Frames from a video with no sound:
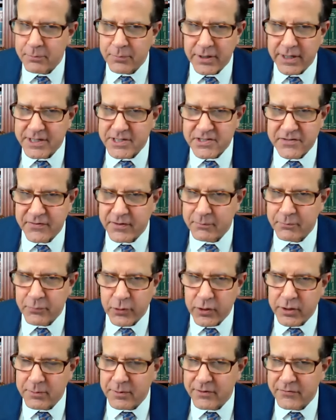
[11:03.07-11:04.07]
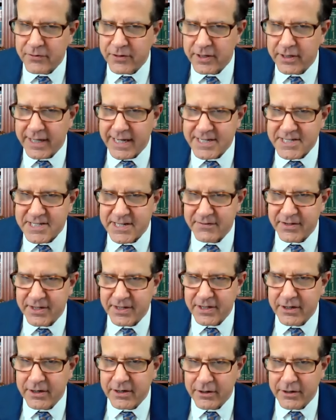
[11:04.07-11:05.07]
place of employment for the last
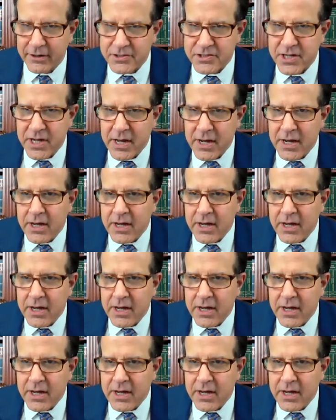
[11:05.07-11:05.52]
seven years,